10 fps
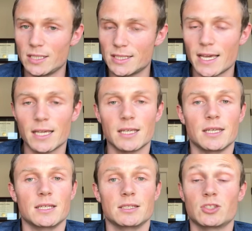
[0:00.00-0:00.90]

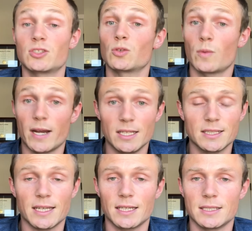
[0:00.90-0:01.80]
seconds, 20
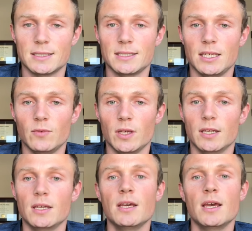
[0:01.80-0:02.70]
seconds even.